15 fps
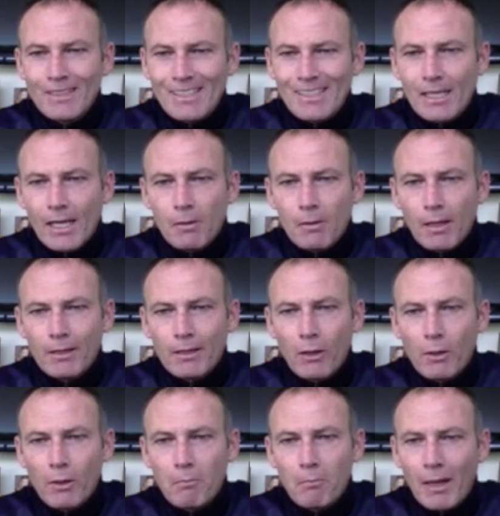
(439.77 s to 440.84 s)

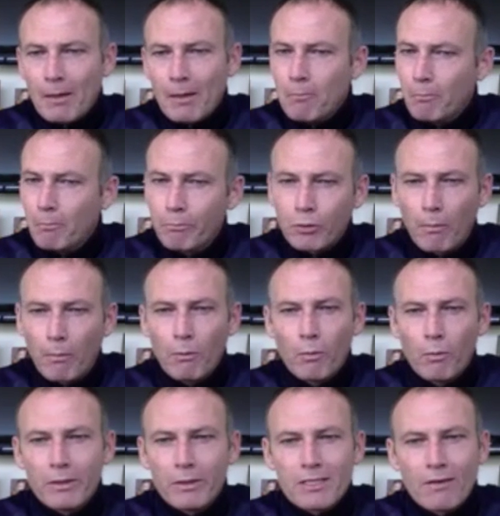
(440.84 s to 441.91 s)
it probably
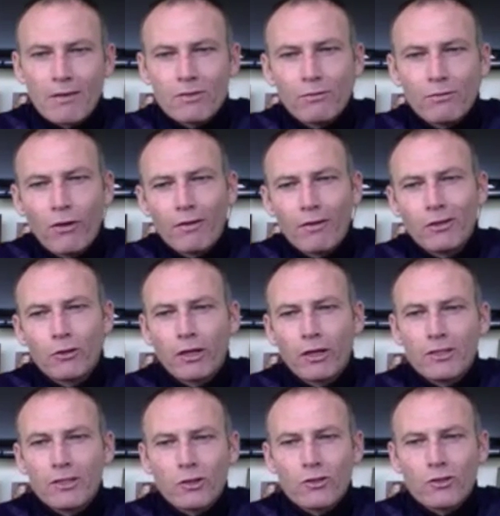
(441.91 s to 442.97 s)
won't be 75
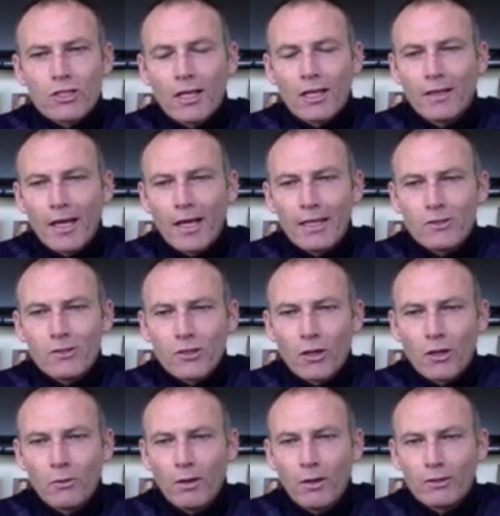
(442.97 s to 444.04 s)
degrees on Sunday.
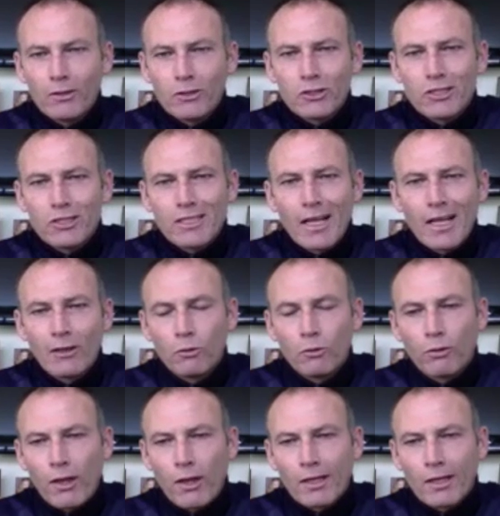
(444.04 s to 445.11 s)
So just to say a
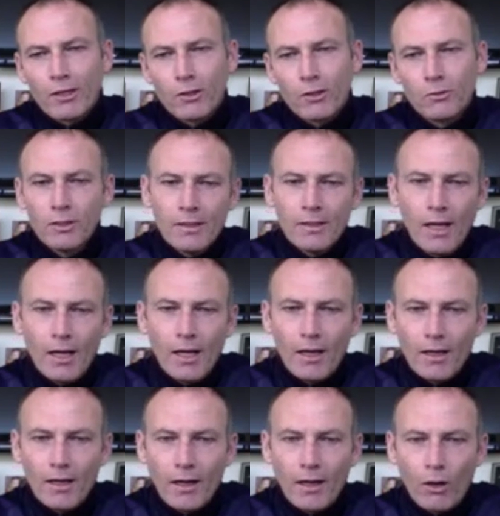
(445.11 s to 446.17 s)
little thank you,
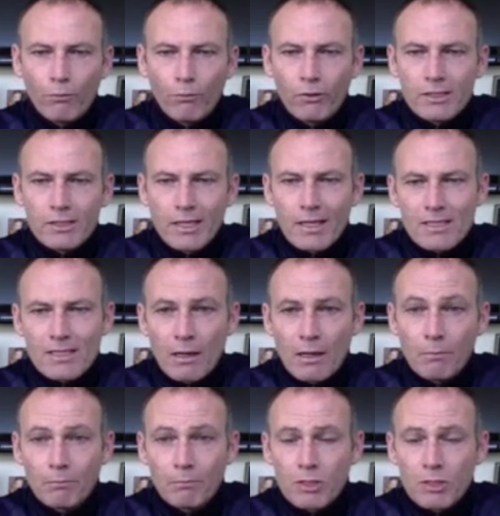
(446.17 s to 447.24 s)
hopefully to get
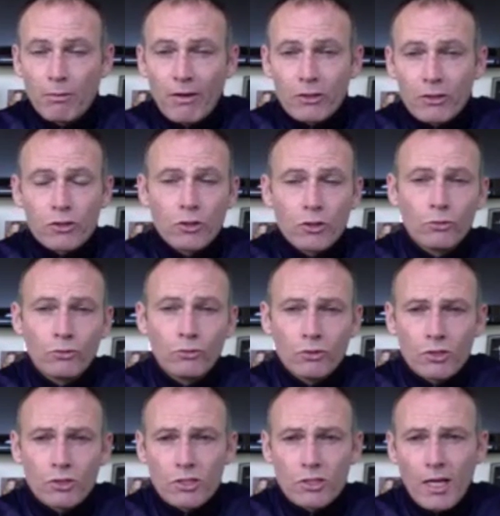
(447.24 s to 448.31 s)
some of our
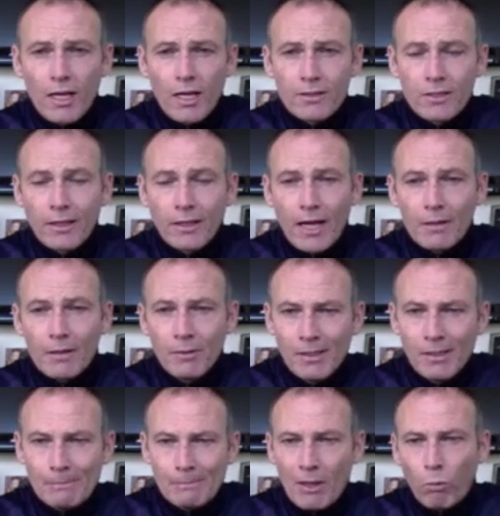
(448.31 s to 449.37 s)
students to the game.
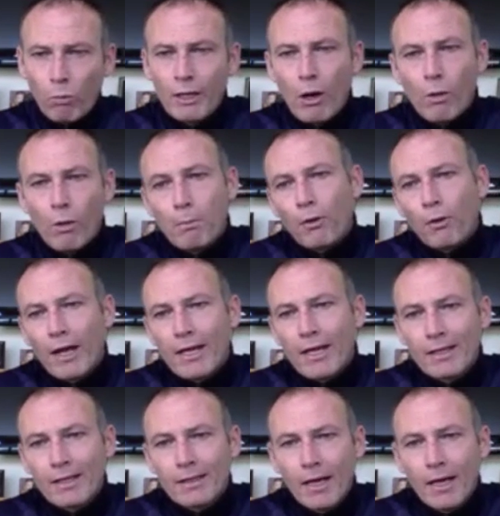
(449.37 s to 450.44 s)
Now we go on
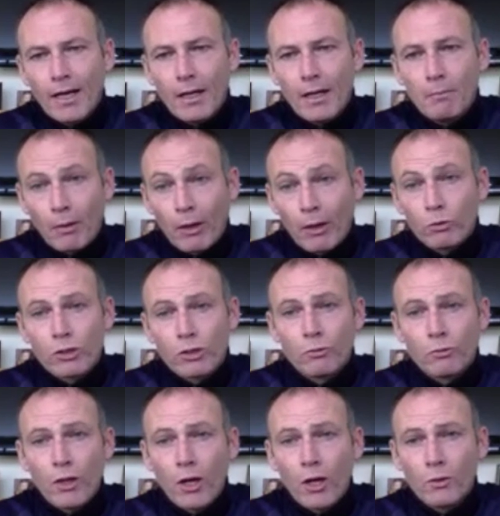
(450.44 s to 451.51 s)
break, but I
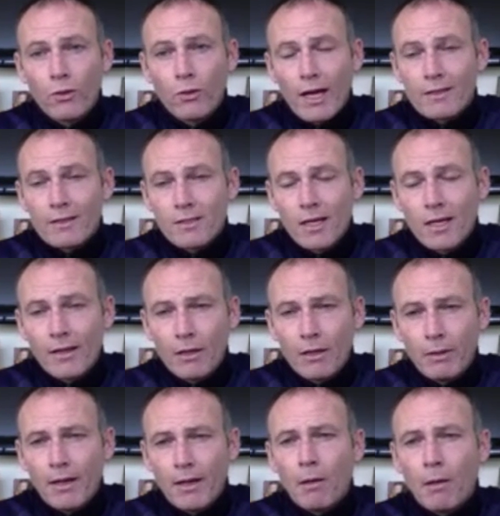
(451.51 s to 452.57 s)
also know that there'll
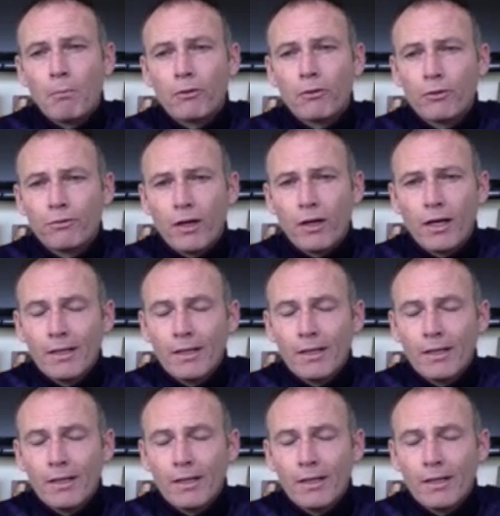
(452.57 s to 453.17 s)
be a number of